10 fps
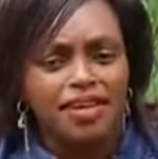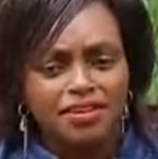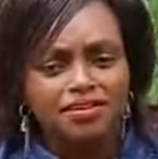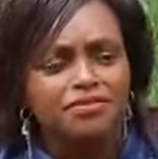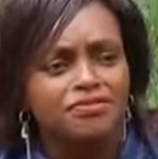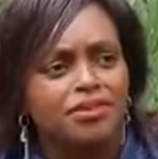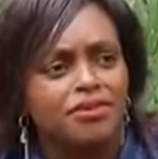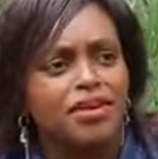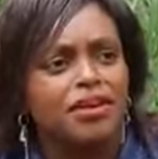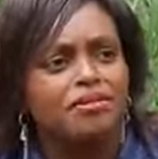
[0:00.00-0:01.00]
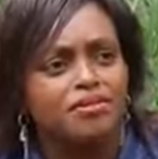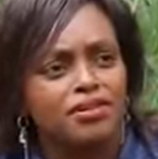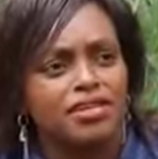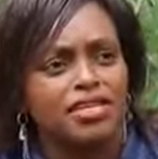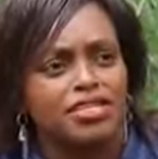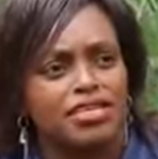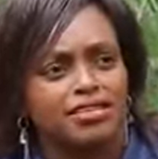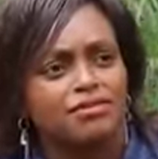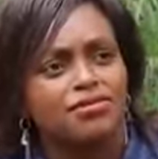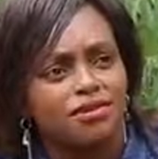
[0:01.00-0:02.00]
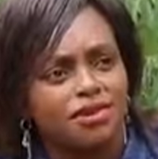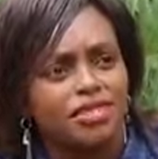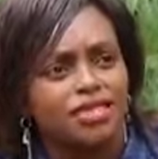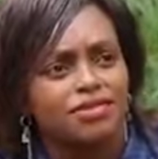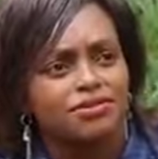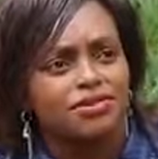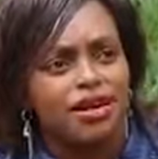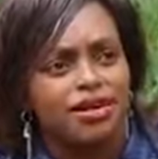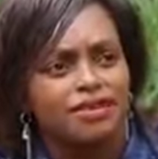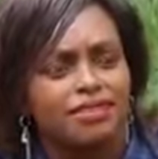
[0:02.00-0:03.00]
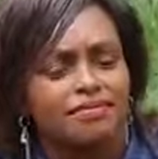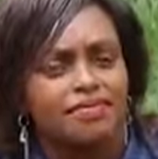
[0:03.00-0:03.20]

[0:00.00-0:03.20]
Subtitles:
value of knowing who God is and who God says you are